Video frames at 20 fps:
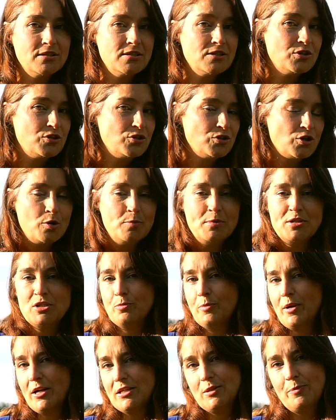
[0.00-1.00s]
so
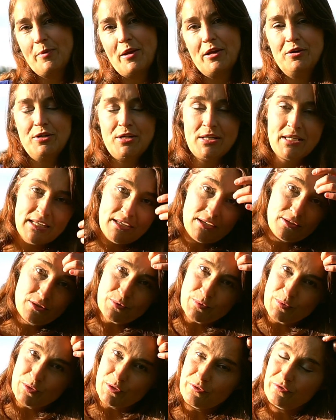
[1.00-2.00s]
much prosperity
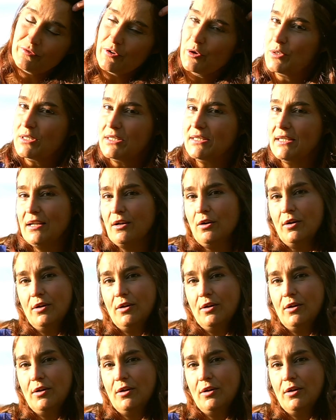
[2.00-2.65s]
through focusing